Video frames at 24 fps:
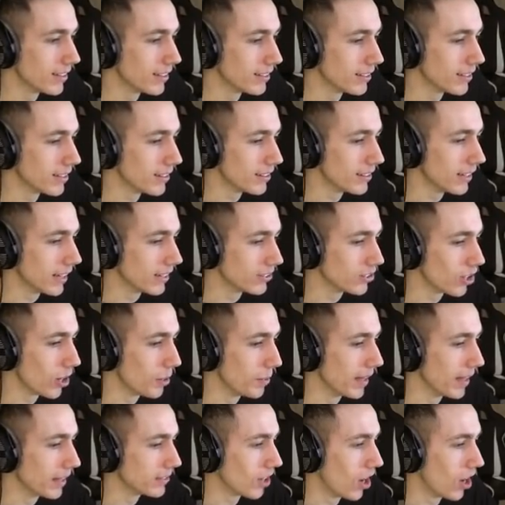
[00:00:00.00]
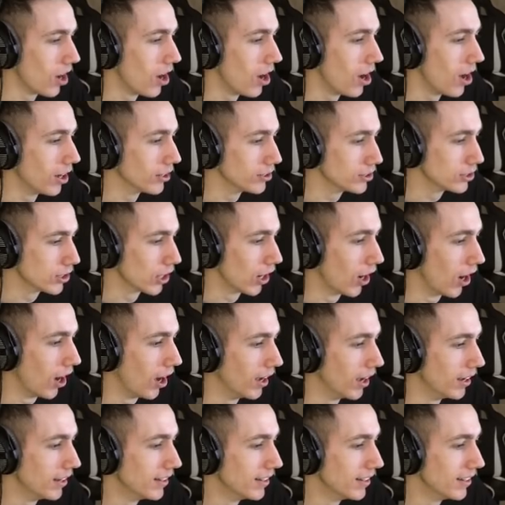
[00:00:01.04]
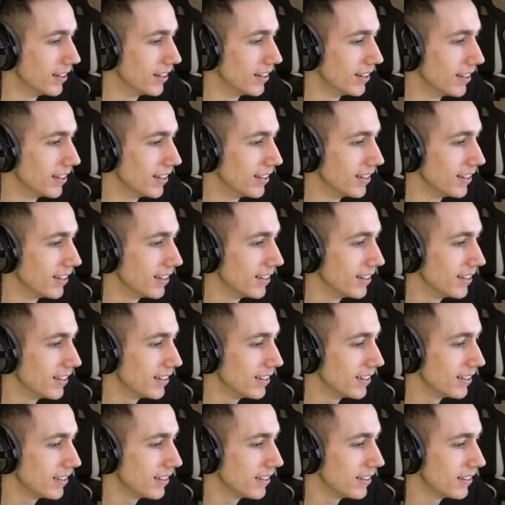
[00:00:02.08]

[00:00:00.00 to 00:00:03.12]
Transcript: Stop! Stop! Stop! Yeah, Tobi, that's a hard shot. Stop being a prick.